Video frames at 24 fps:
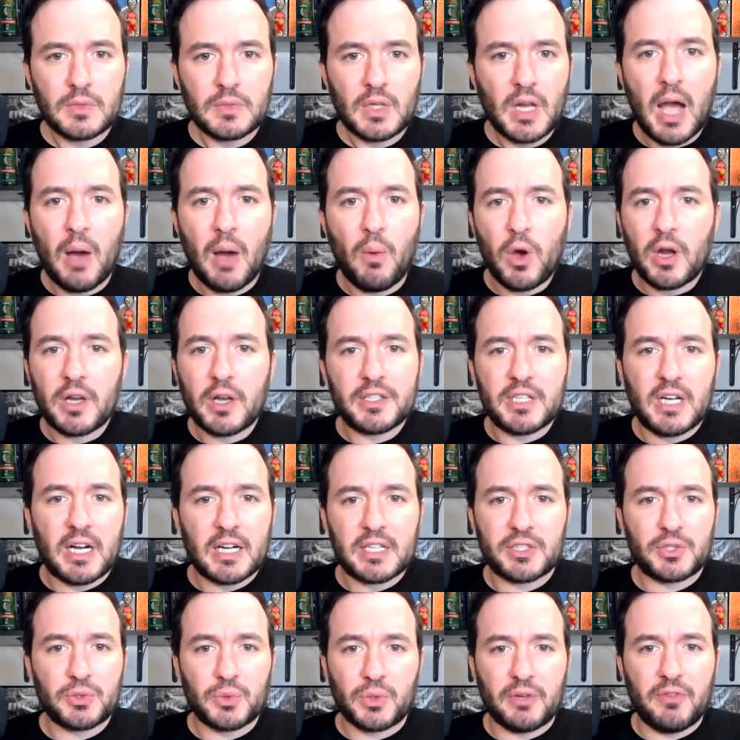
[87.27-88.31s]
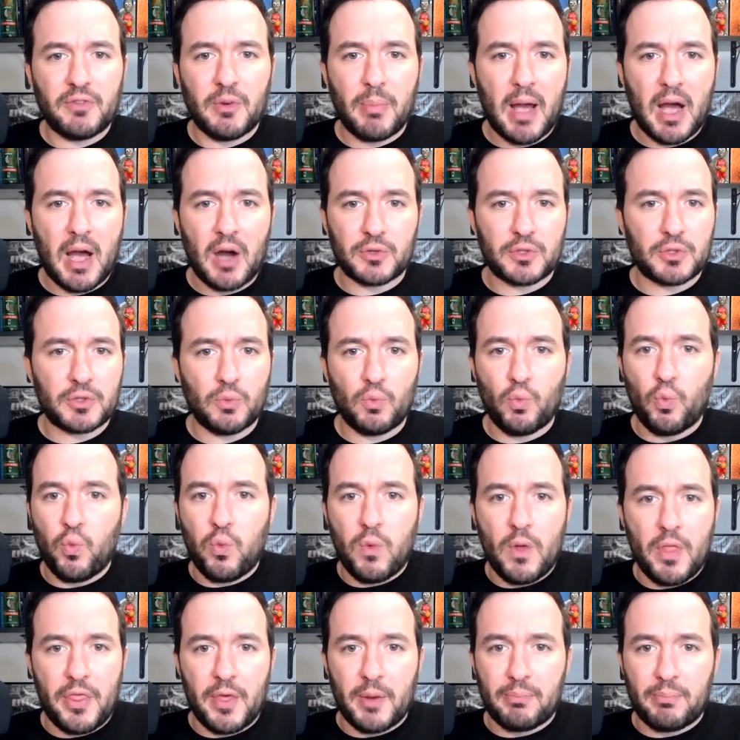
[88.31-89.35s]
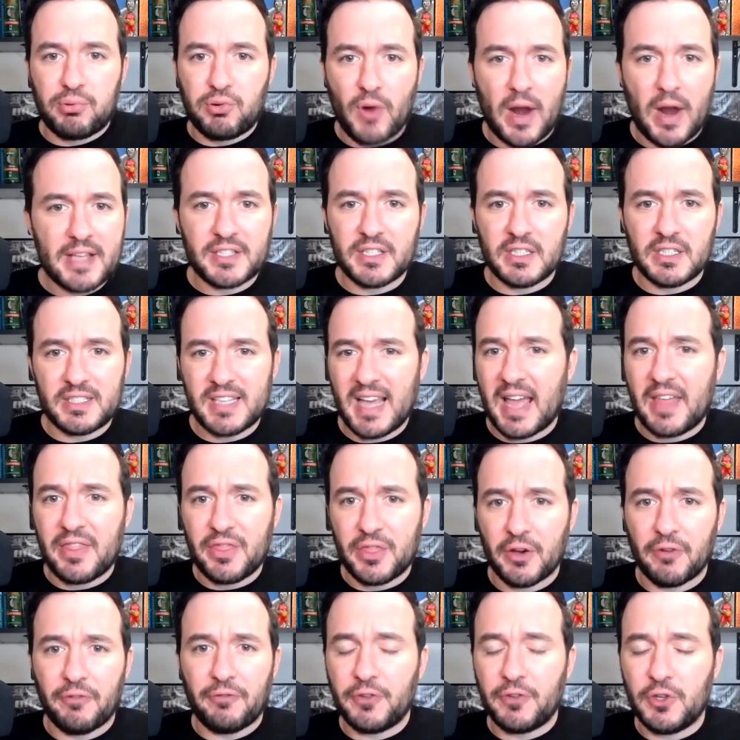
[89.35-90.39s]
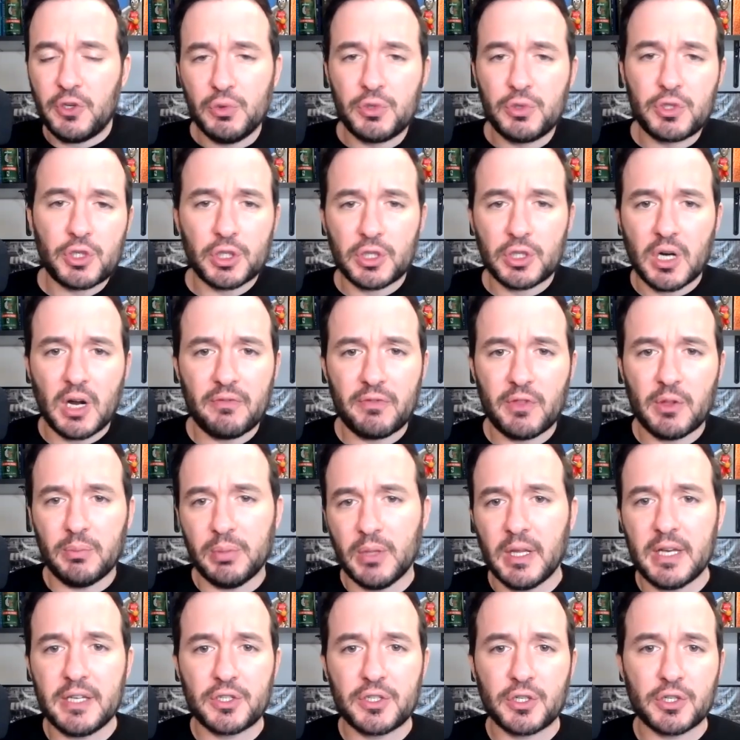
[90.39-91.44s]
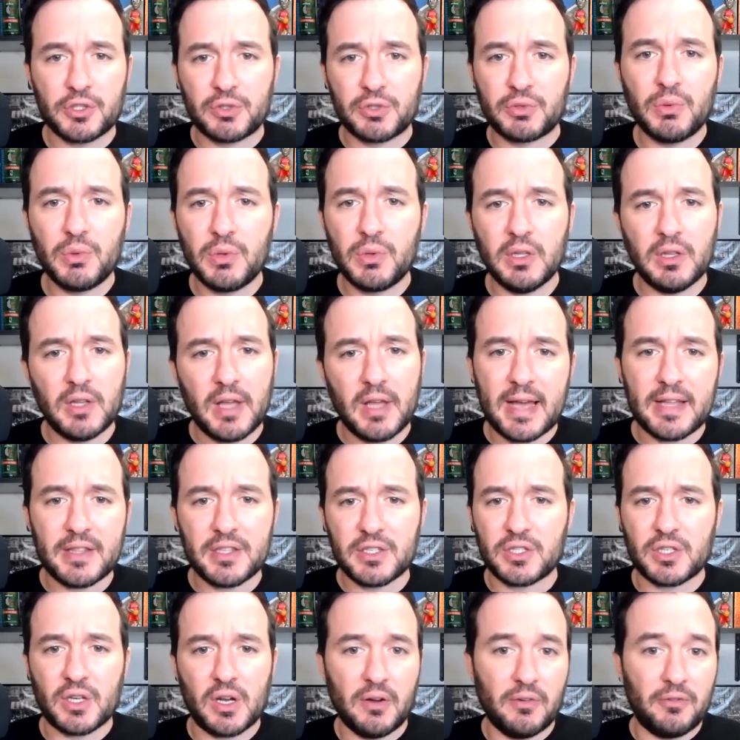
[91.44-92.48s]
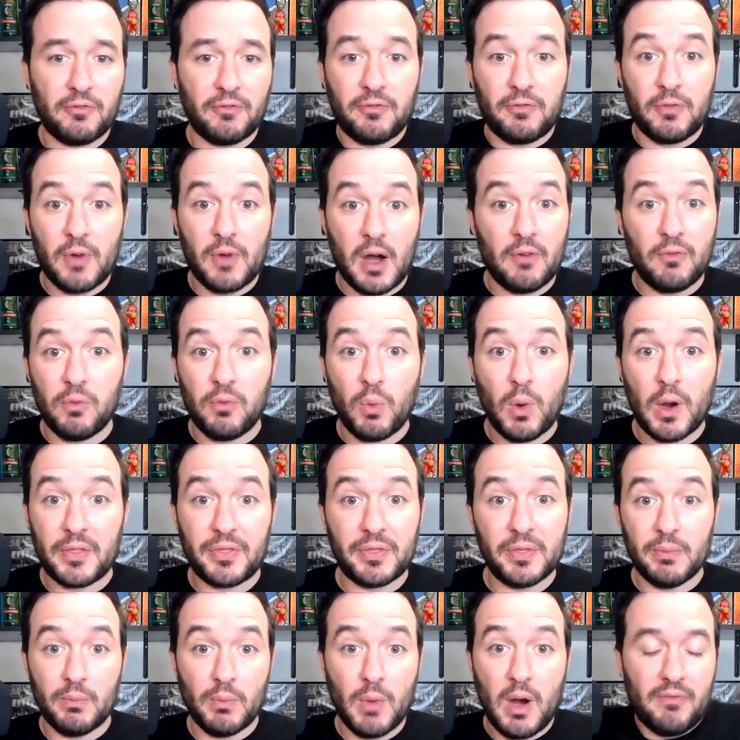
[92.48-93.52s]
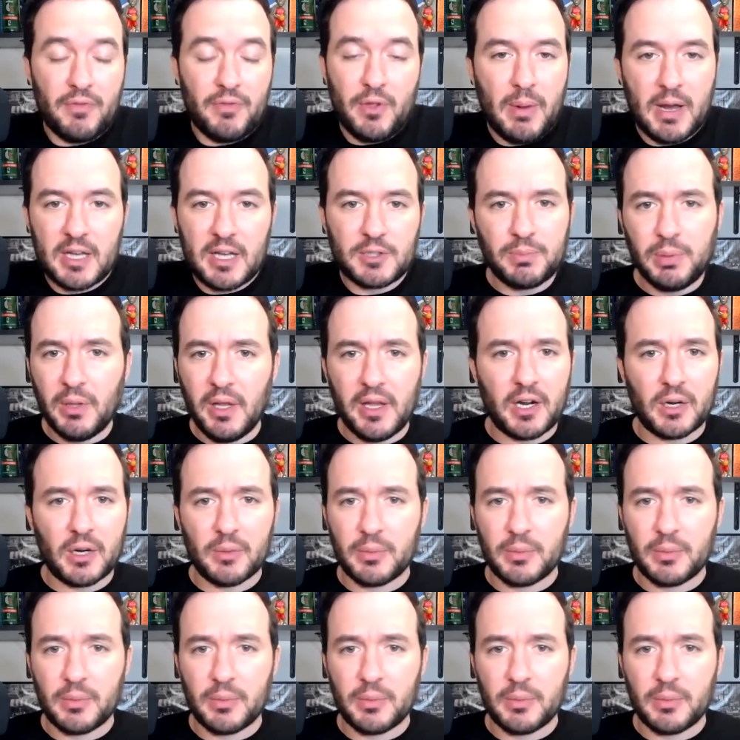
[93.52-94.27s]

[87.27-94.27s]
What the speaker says: I want to talk sort of about the present and the future of the Blazers through the lens of their best player,